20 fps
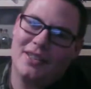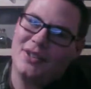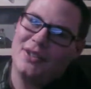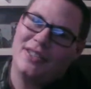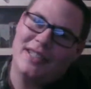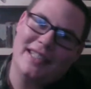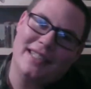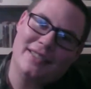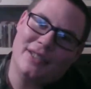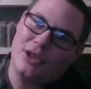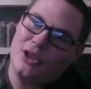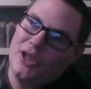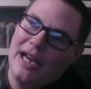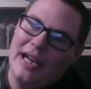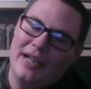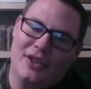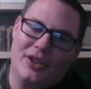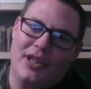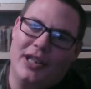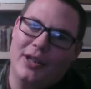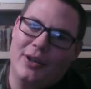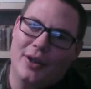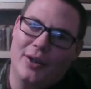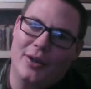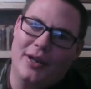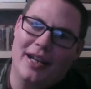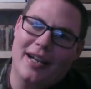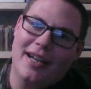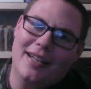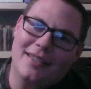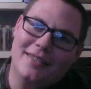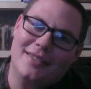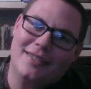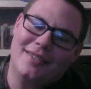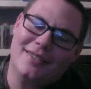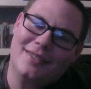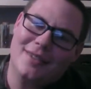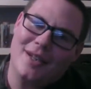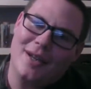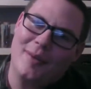a thing as a tragic hero,
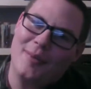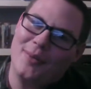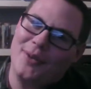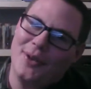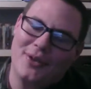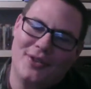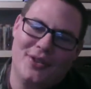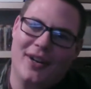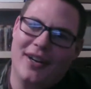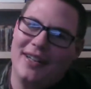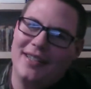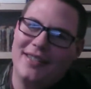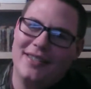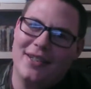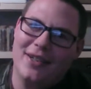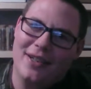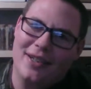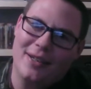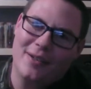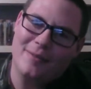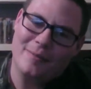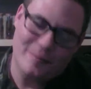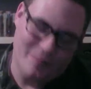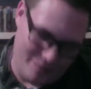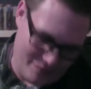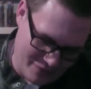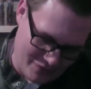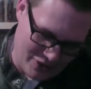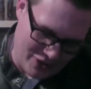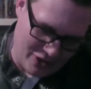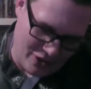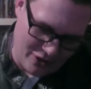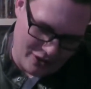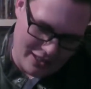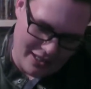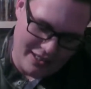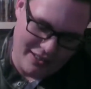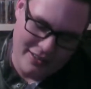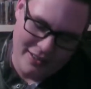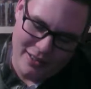guys. I'm so sorry to tell you. All
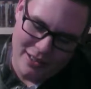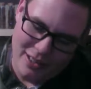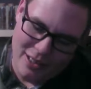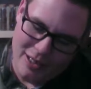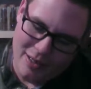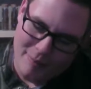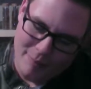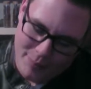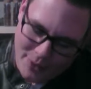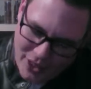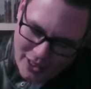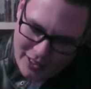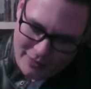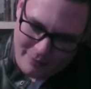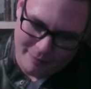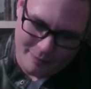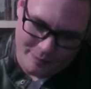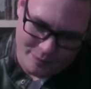right. But